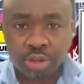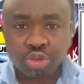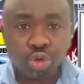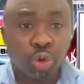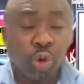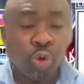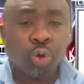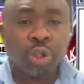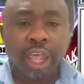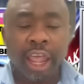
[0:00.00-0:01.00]

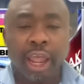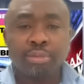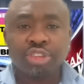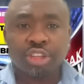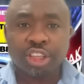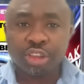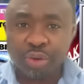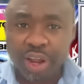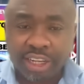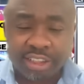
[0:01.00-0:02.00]
Tolu came to the
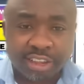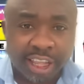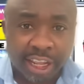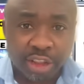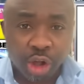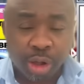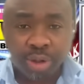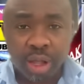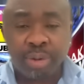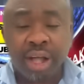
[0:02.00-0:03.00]
United
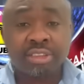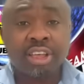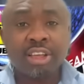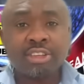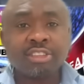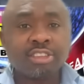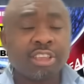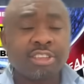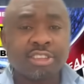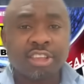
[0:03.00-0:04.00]
Kingdom about
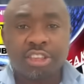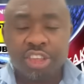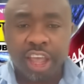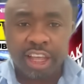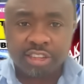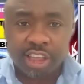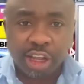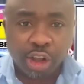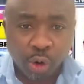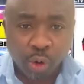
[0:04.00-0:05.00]
6 years
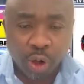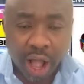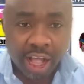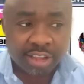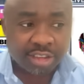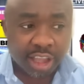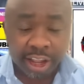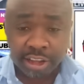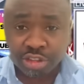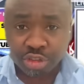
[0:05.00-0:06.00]
ago as
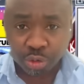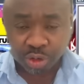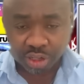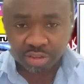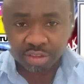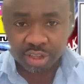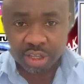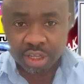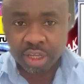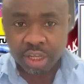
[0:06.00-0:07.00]
a student.
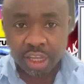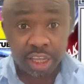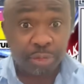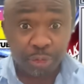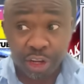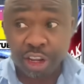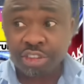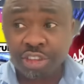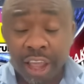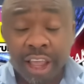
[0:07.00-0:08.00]
He
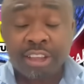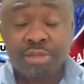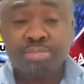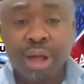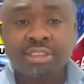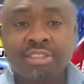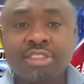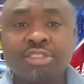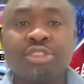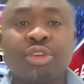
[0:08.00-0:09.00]
finished his
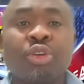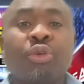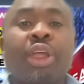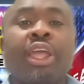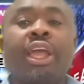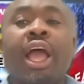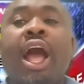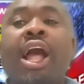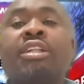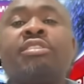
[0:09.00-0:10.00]
master's degree
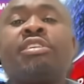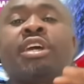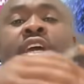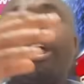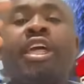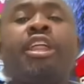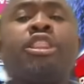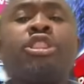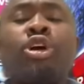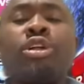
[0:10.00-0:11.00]
and he
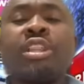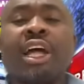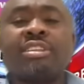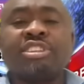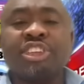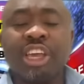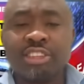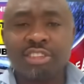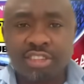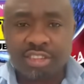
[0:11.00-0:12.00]
thought that,
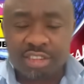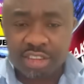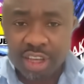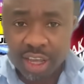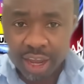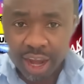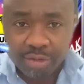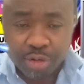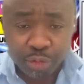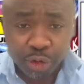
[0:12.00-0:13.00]
yes,
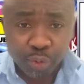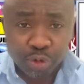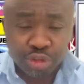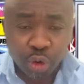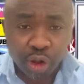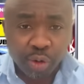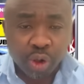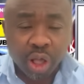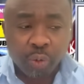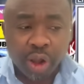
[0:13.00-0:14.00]
everything was
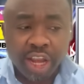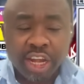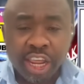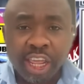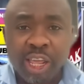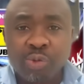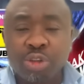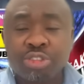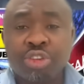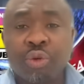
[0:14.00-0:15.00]
going well when he
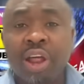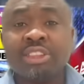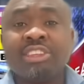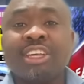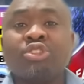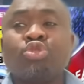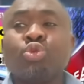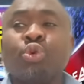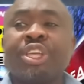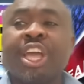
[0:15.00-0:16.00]
was granted
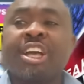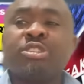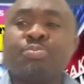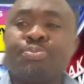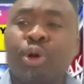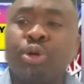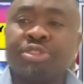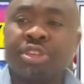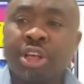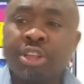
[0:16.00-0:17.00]
2 years
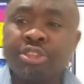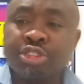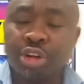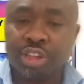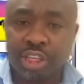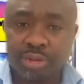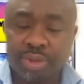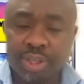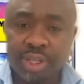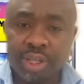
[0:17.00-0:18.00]
post study.
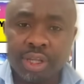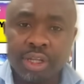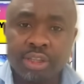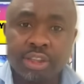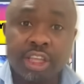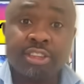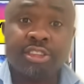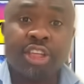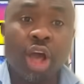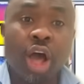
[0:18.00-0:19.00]

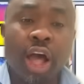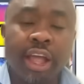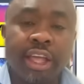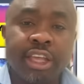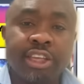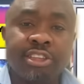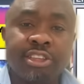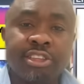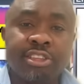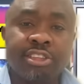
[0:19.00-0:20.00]
This guy
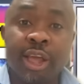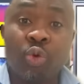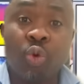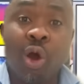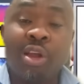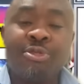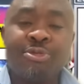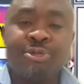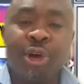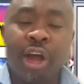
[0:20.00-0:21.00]
is a
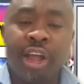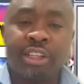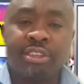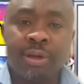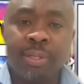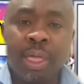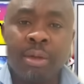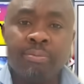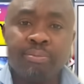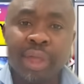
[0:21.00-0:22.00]
qualified
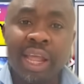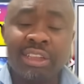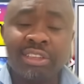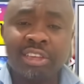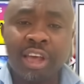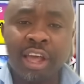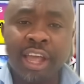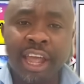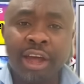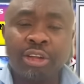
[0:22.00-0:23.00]
mental
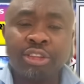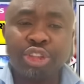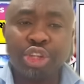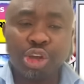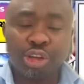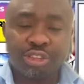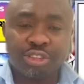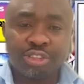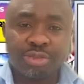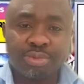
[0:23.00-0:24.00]
health
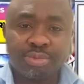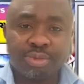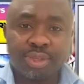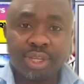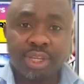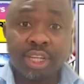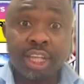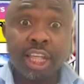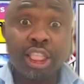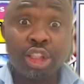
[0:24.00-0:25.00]
nurse.
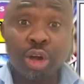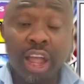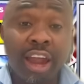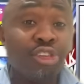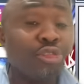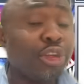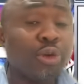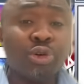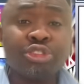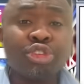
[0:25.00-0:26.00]
He thought
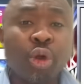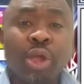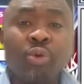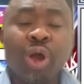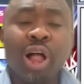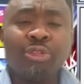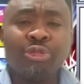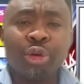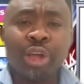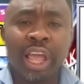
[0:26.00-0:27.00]
everything was going well
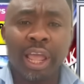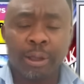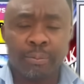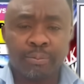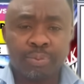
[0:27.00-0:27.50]
for him.